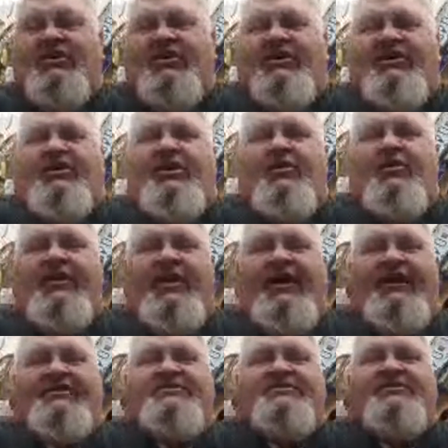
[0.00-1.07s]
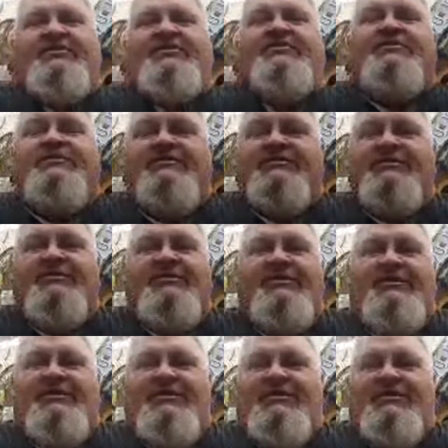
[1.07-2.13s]
at Kodiaks though.
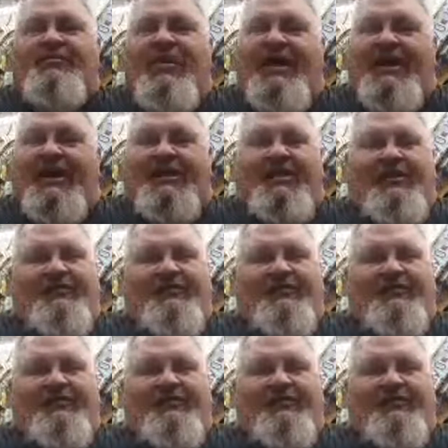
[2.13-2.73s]
Man, I'd love